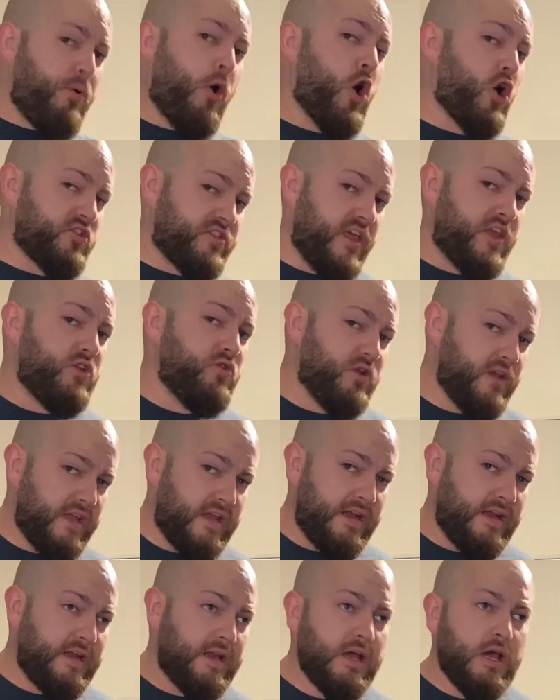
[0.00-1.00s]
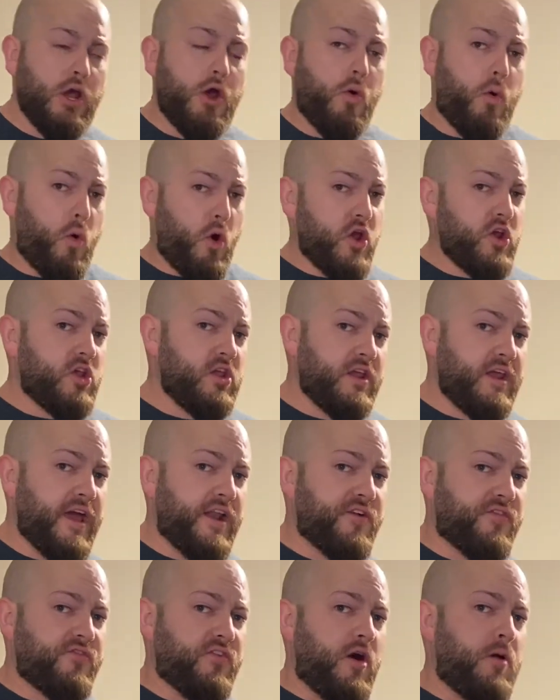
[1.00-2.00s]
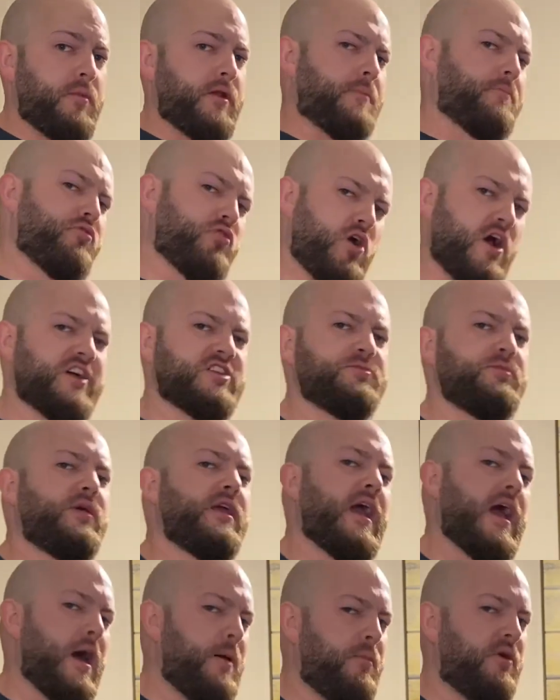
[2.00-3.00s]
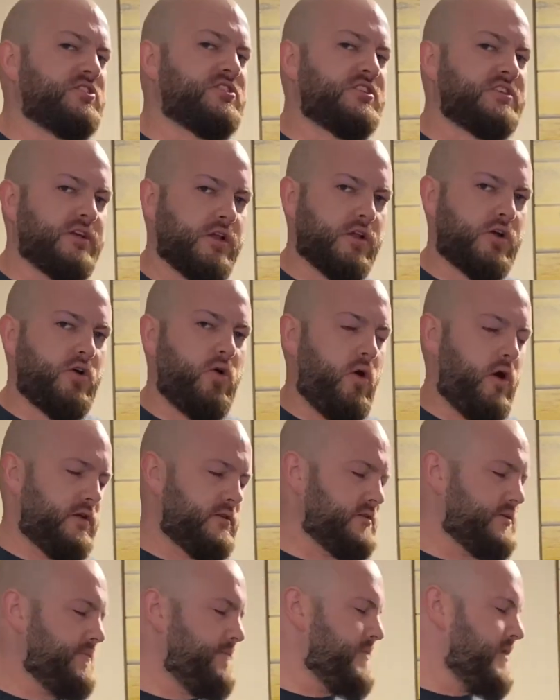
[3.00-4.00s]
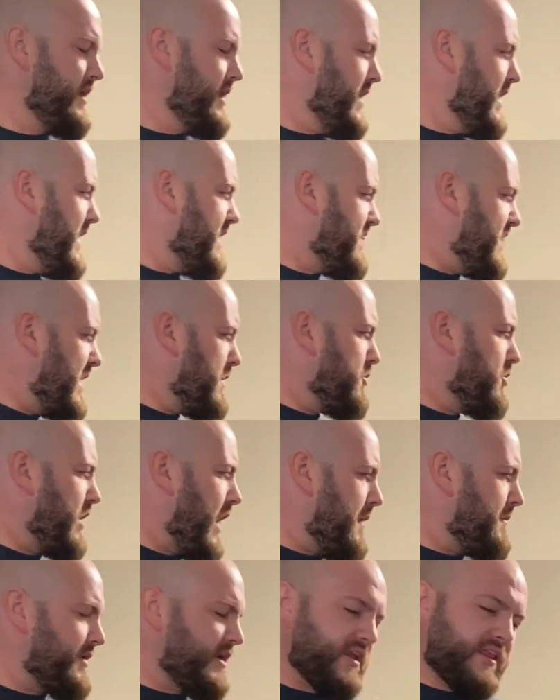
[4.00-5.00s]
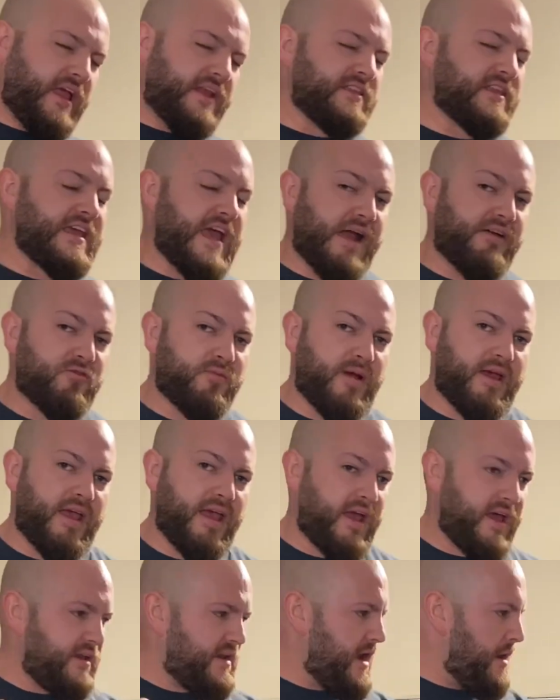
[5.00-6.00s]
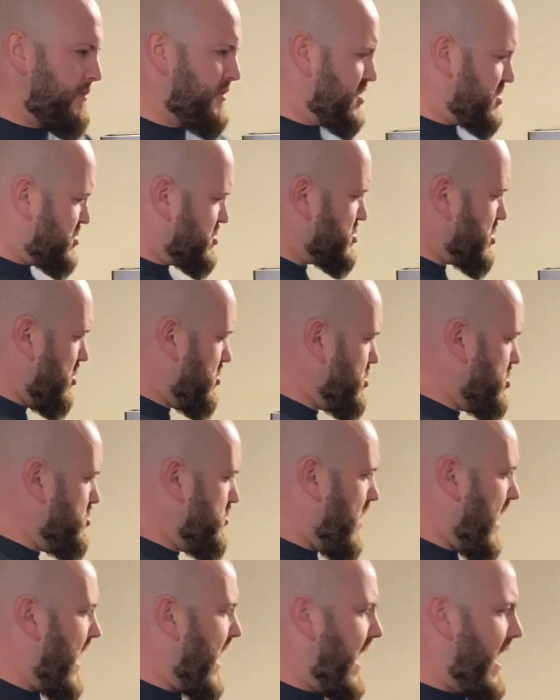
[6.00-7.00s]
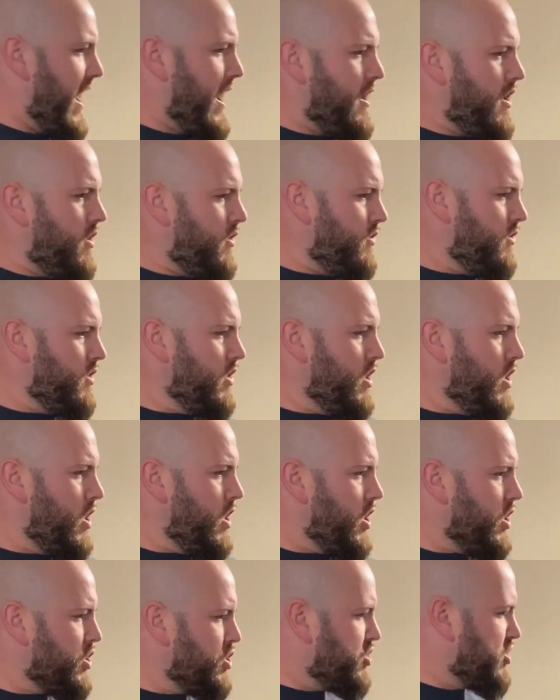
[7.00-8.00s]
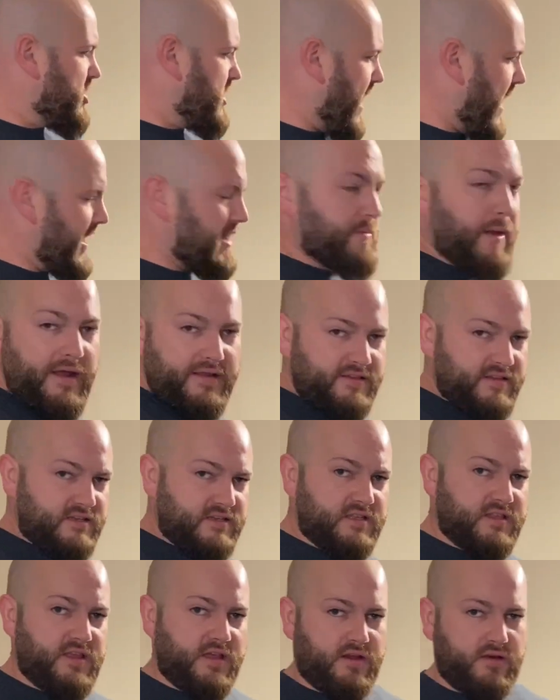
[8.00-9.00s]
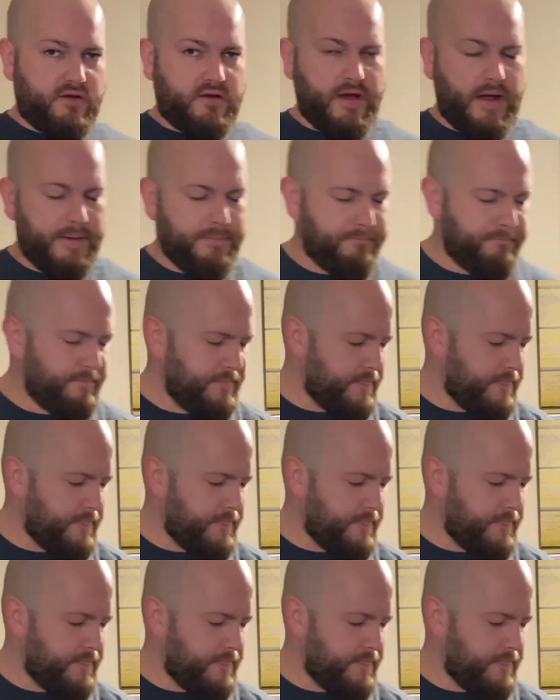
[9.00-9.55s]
part that you need, where you can get it from, and approximately how much it's going to cost. Then I'm going to take the camera in my hand. I'm going to show you how you can kind of make this thing, okay?